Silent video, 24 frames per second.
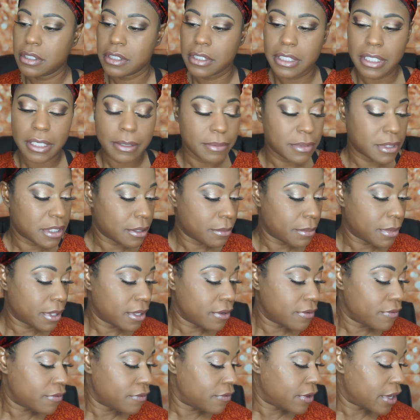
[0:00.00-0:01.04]
Seems to
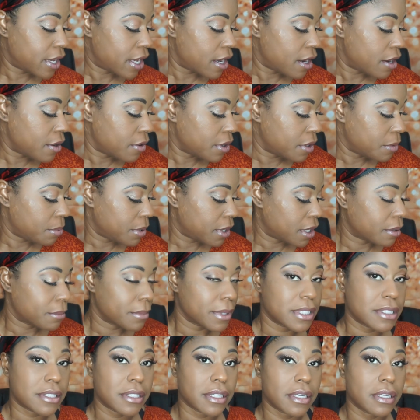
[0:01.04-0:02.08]
be very
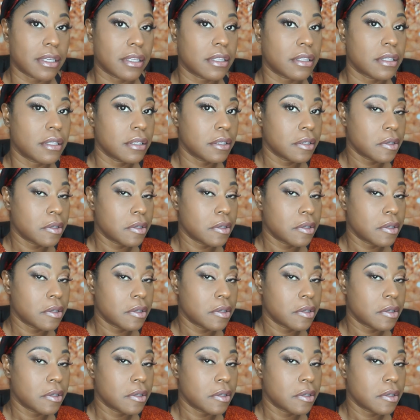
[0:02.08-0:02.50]
pigmented.